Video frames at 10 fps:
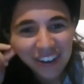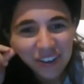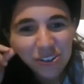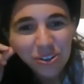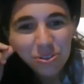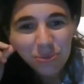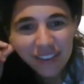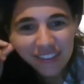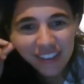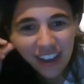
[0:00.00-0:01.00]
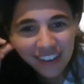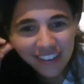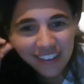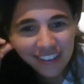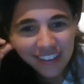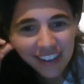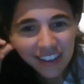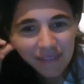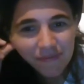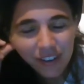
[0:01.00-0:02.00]
Hallward started
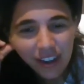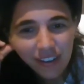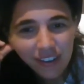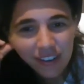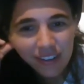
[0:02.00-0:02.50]
and then frowned.